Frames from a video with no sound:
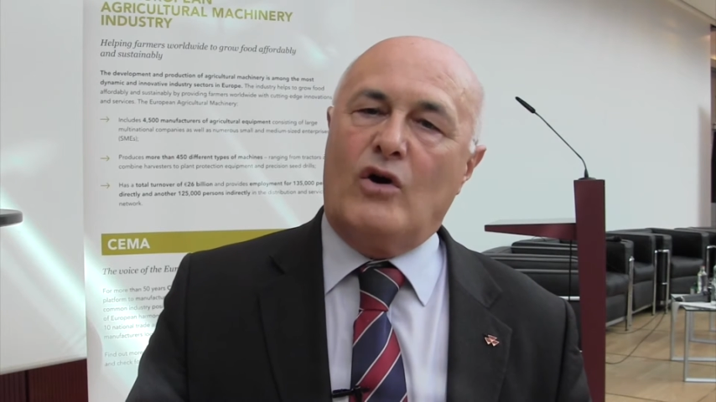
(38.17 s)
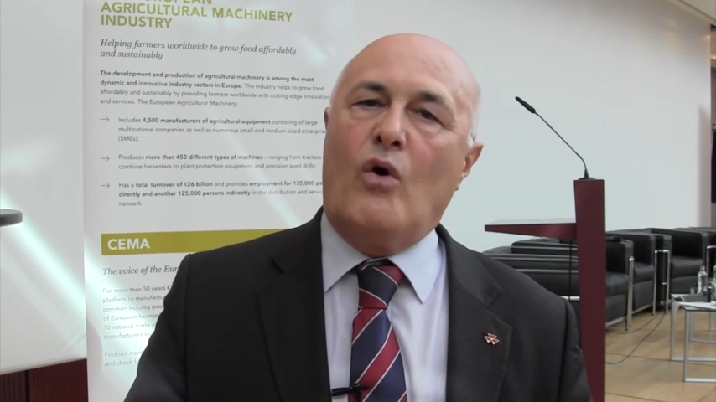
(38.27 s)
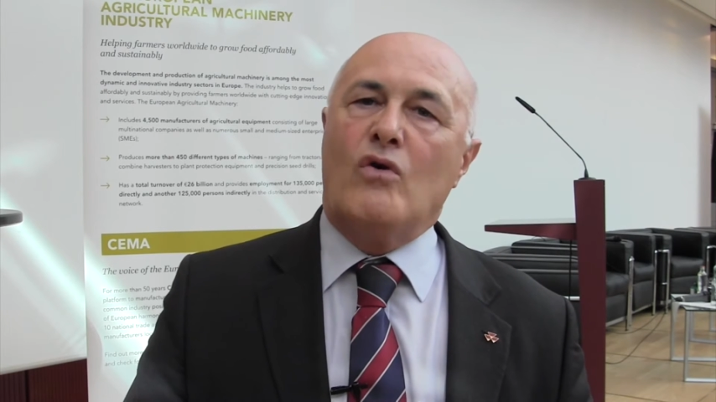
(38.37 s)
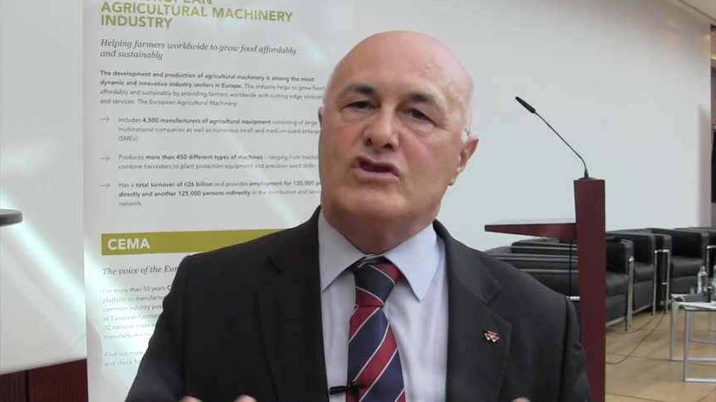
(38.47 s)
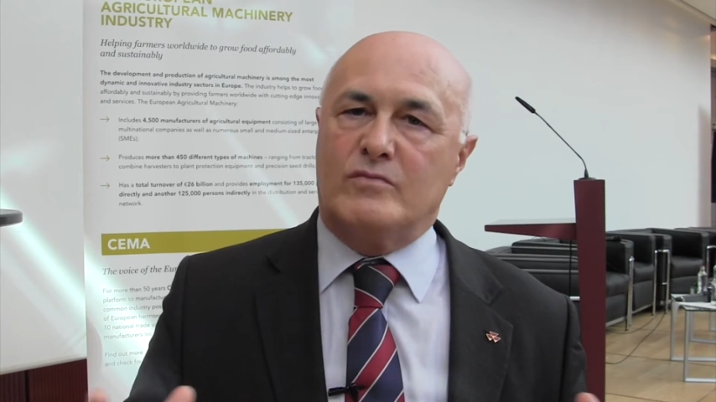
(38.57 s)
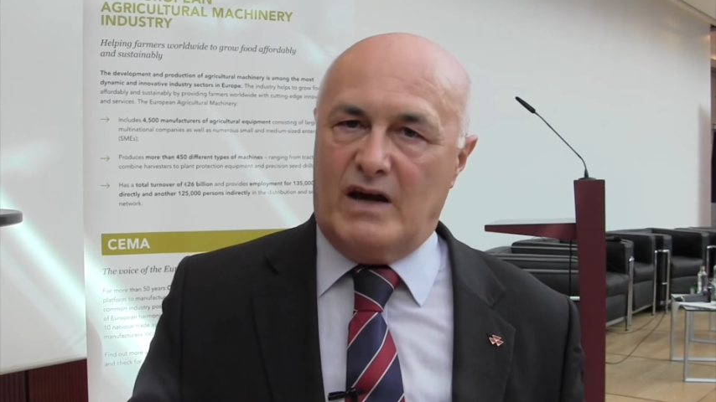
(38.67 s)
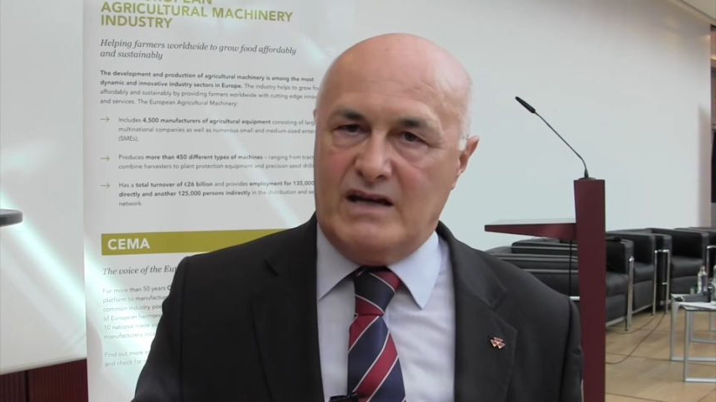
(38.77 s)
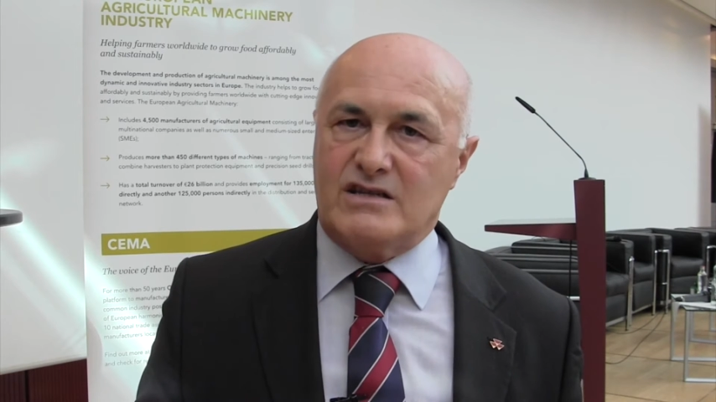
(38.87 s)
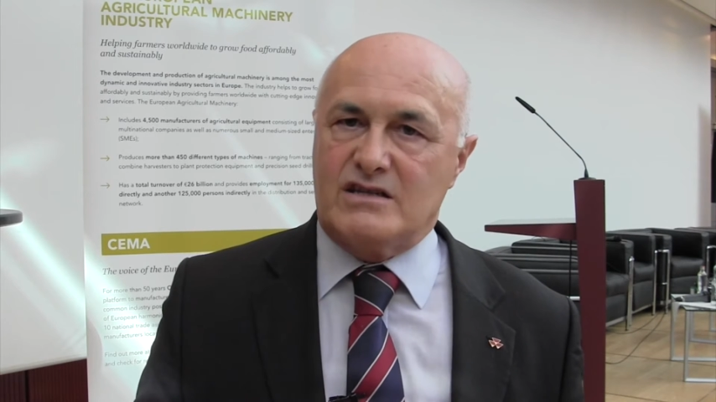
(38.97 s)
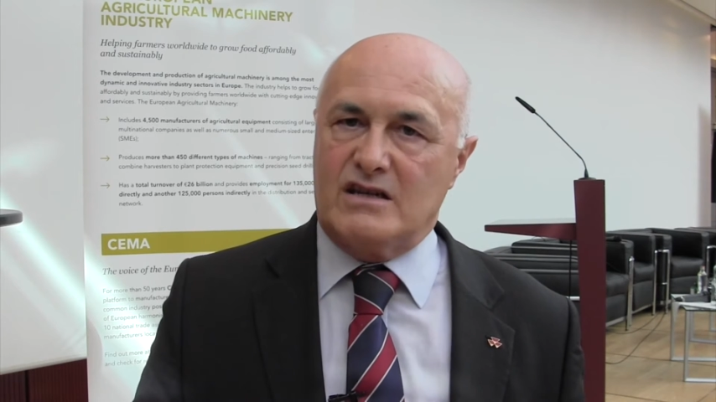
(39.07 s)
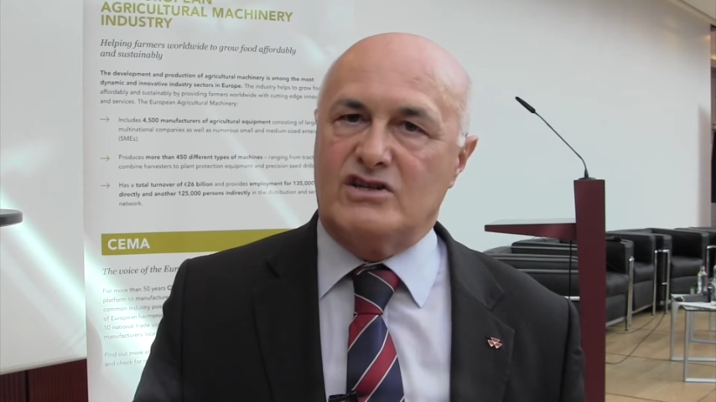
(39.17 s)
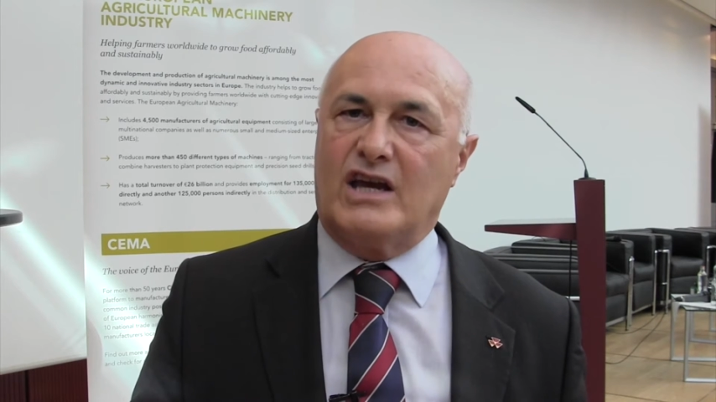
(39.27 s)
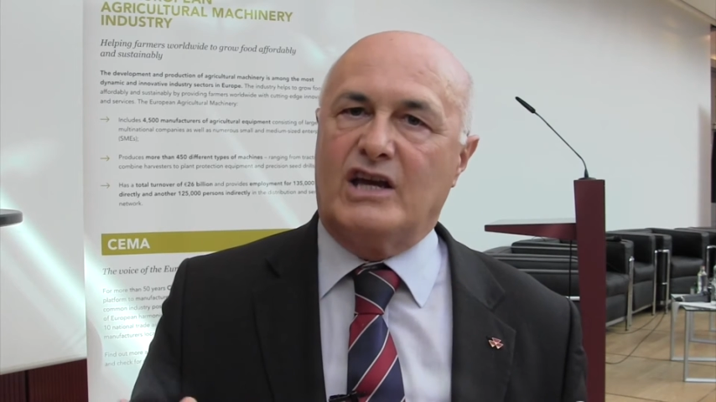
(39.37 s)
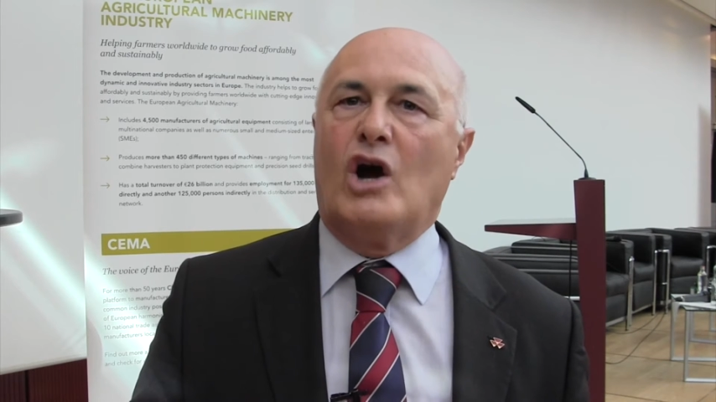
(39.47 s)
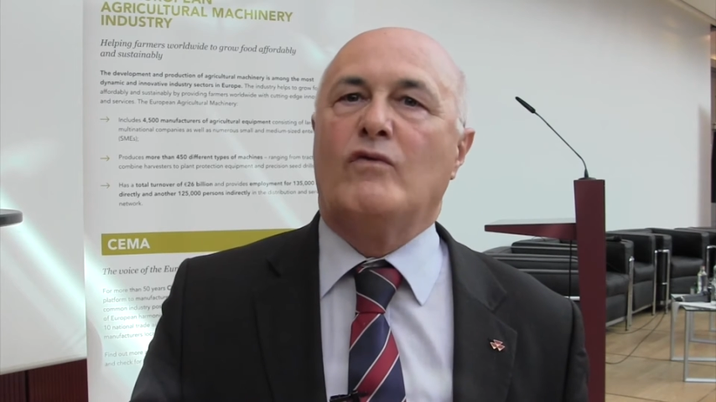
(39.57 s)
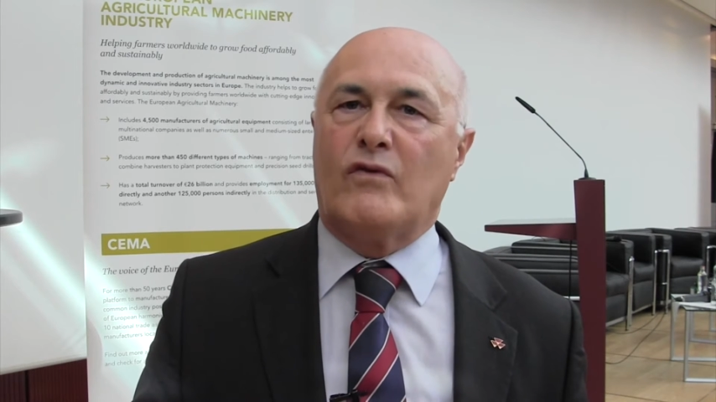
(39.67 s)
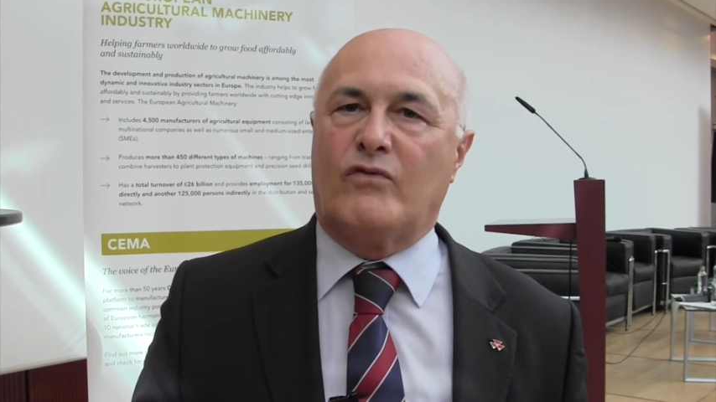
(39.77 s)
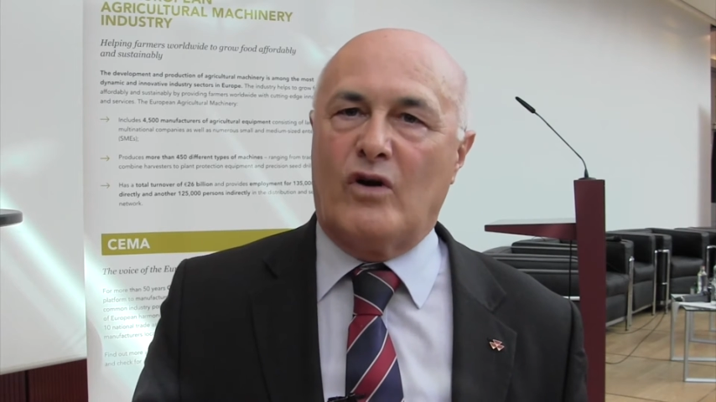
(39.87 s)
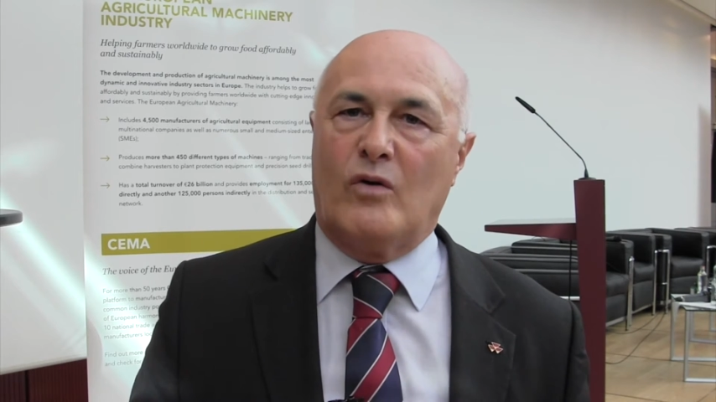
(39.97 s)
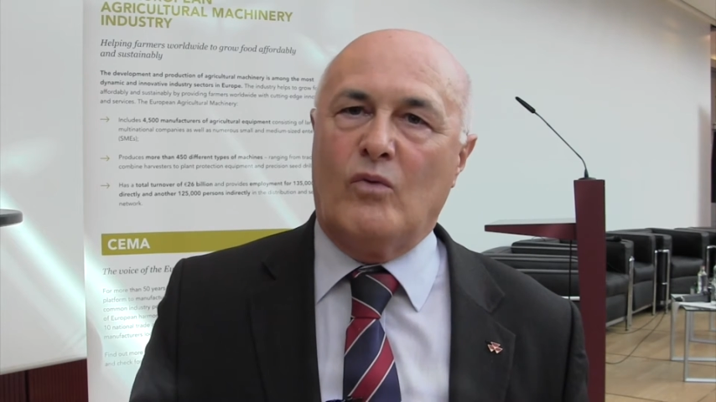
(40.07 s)
automate and take over
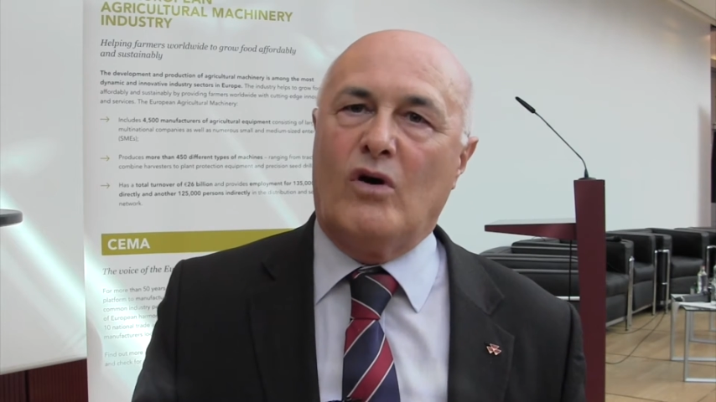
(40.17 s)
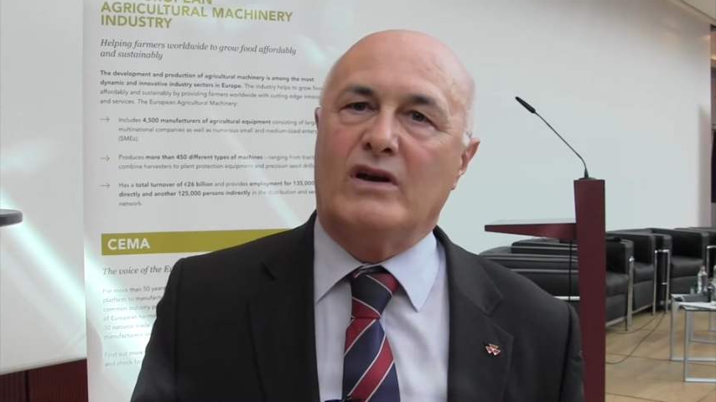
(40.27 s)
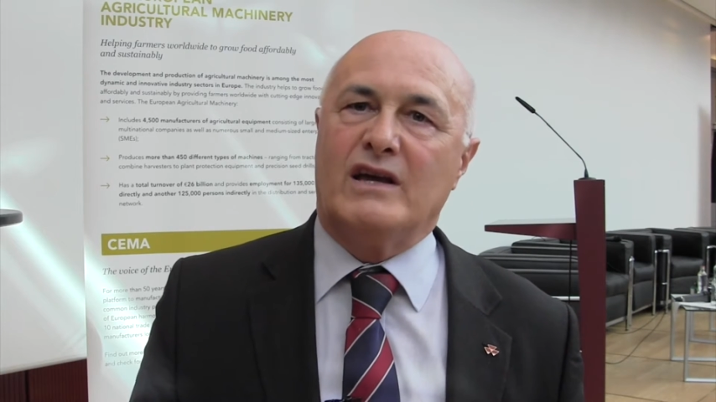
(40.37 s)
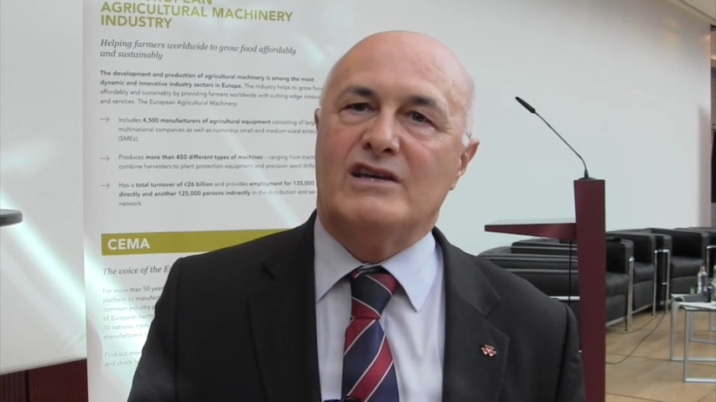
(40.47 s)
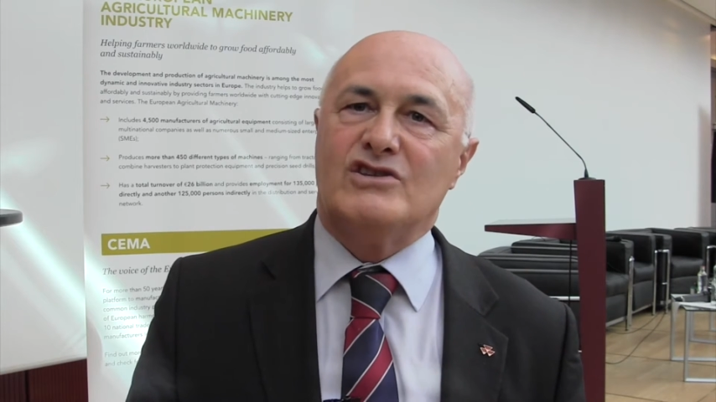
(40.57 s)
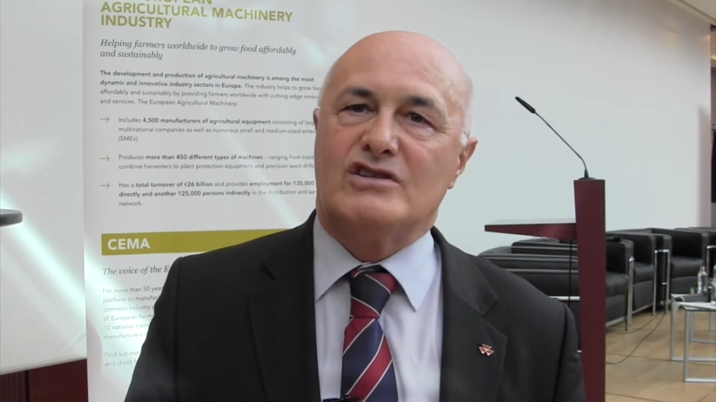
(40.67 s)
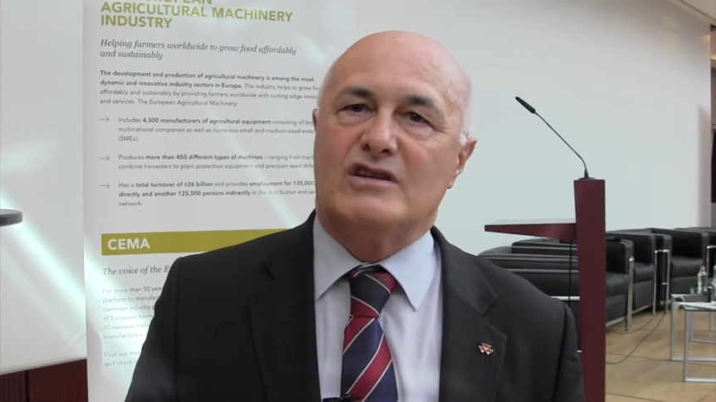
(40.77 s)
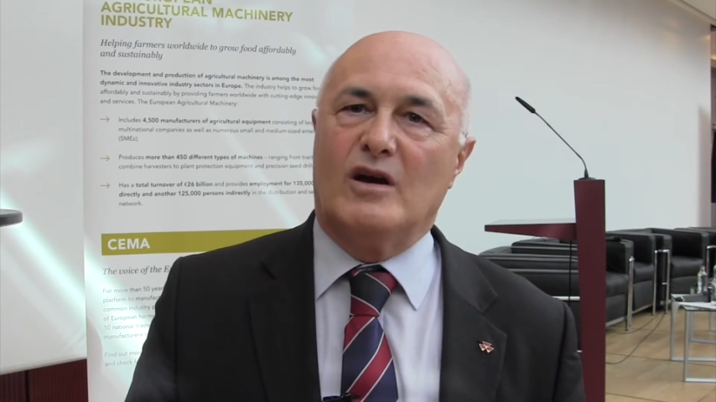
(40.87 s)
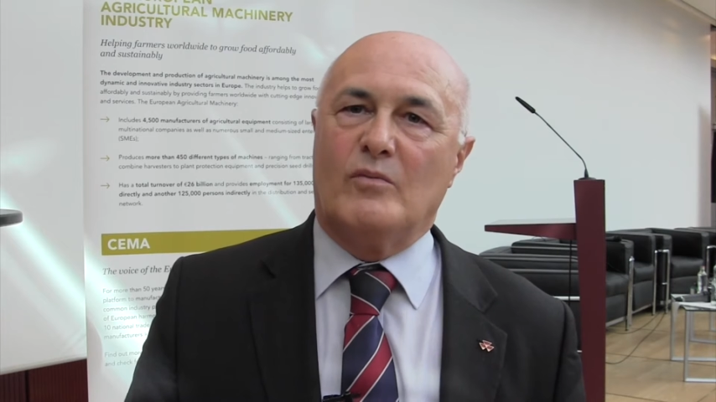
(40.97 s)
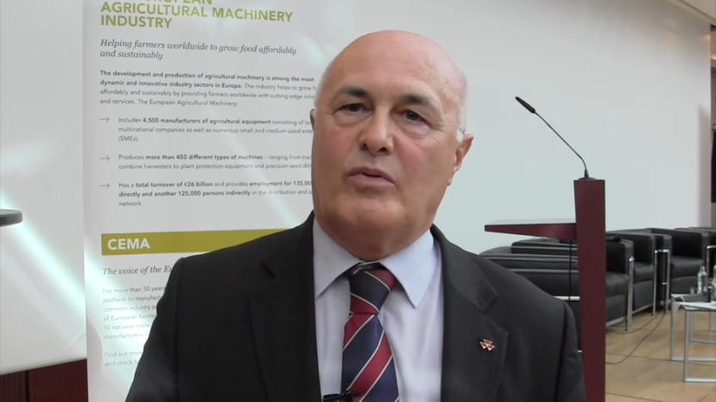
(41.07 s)
from what is